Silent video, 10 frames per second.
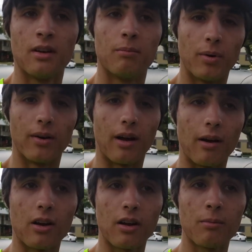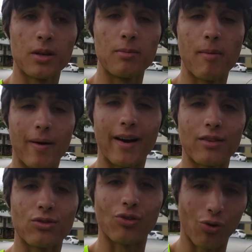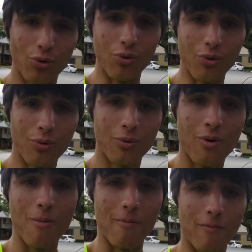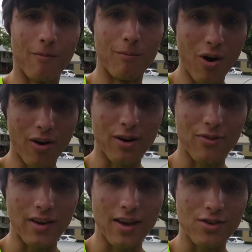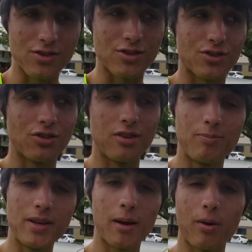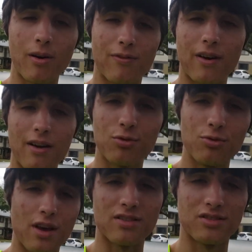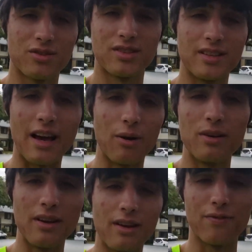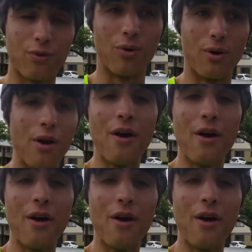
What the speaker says: but I am gonna be buying 2 modifications to the B8.5 2013 Audi A4.